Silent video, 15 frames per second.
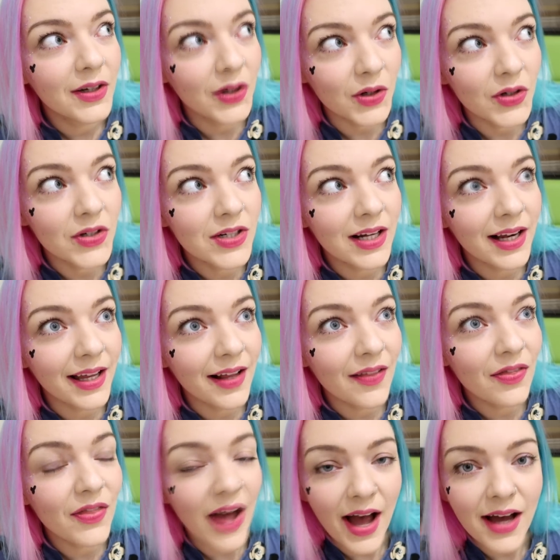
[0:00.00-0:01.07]
good.
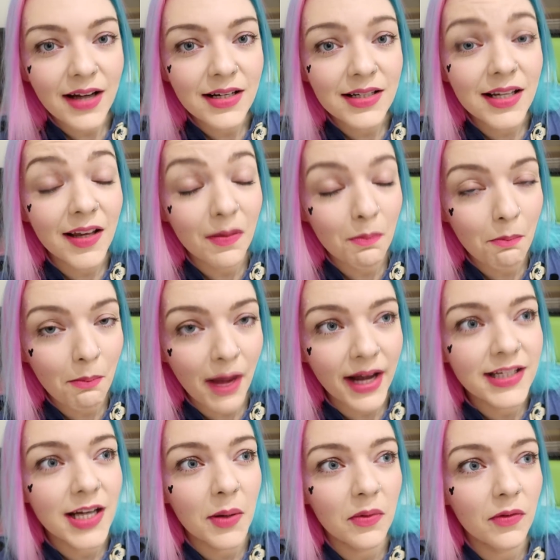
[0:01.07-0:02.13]
Like, that is
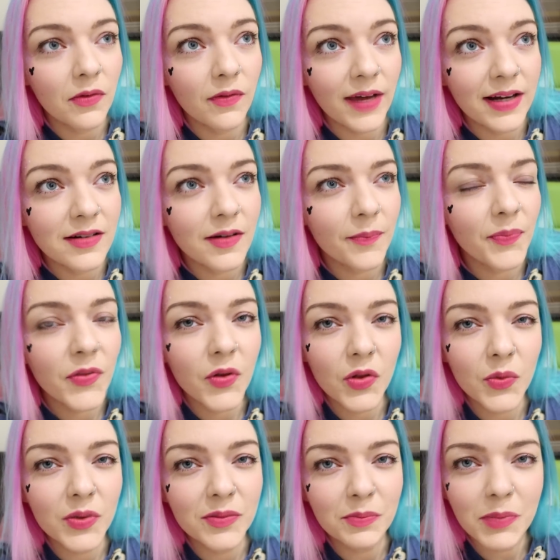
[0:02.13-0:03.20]
my type of event.
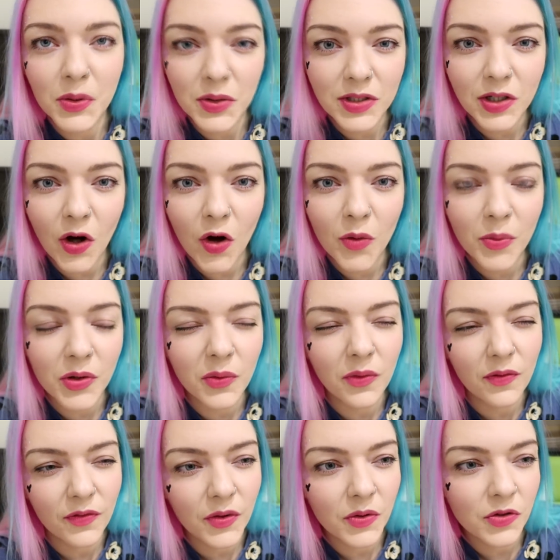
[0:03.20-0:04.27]
So there was music on, but there
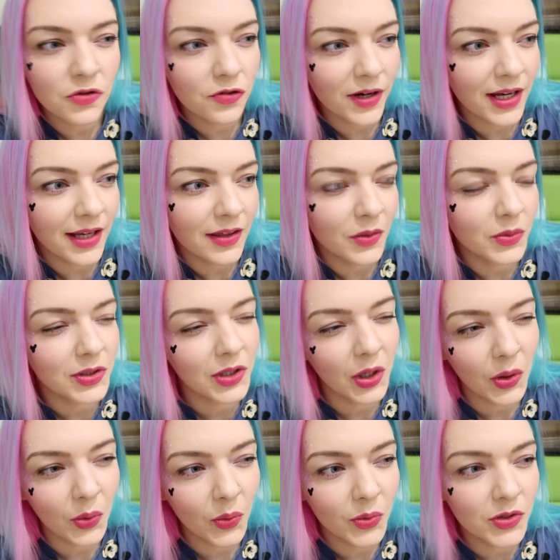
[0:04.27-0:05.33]
was food and drink, there was
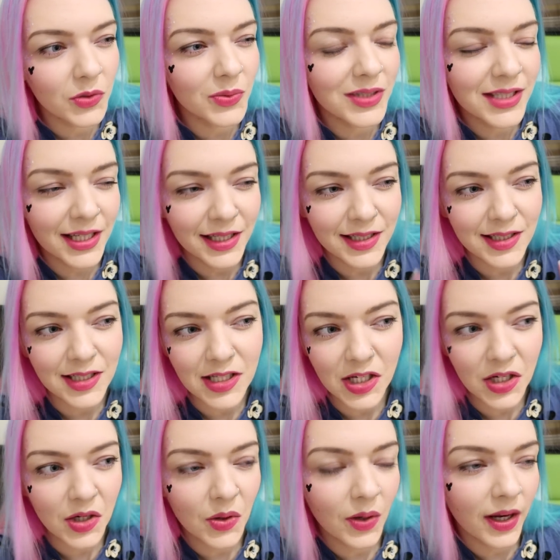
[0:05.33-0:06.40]
clothes, there was things to
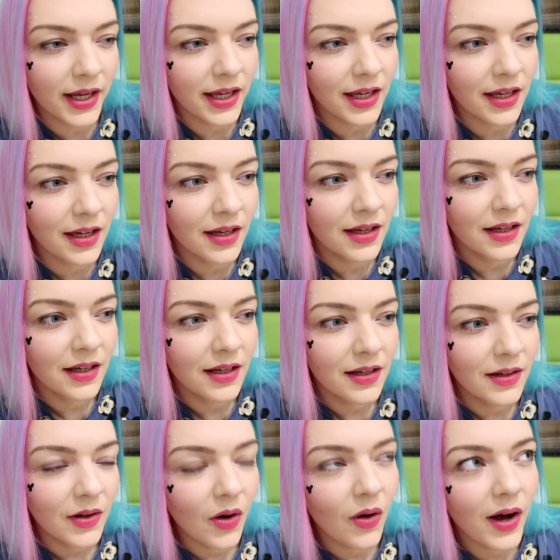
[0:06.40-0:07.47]
do, like,
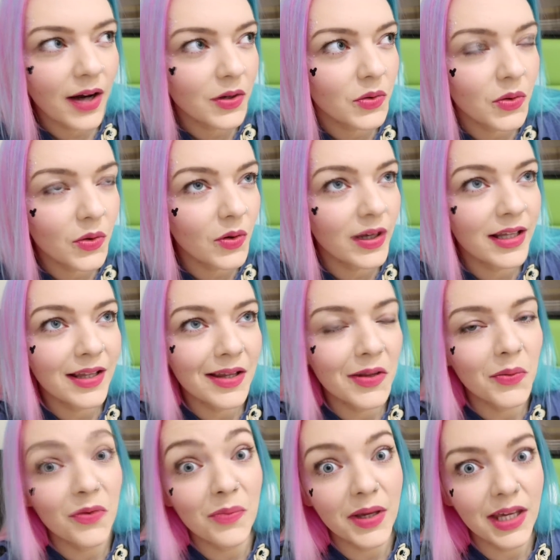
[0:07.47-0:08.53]
oh, I don't know. And then
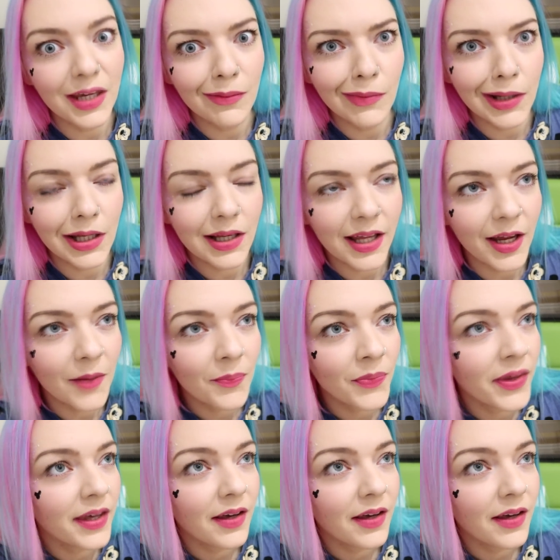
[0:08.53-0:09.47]
there was Mickey and Minnie. Like,